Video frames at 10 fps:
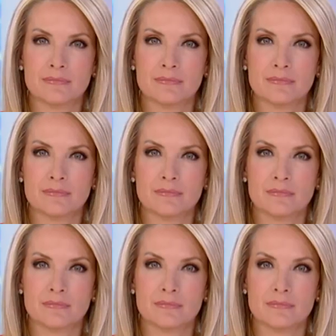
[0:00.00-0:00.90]

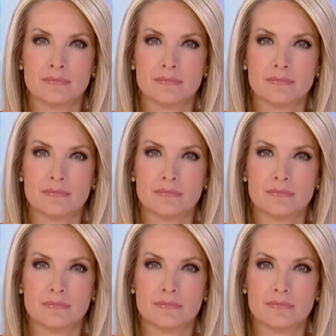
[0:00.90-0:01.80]

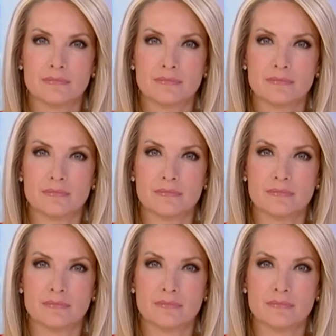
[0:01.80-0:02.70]

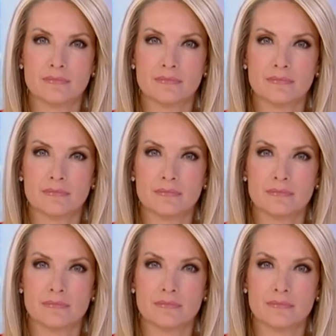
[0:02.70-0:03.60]

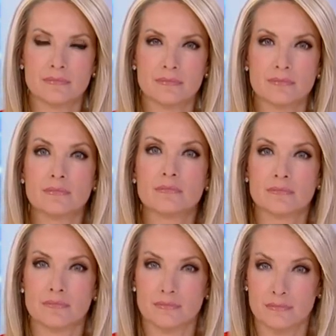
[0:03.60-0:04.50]
(not speaking)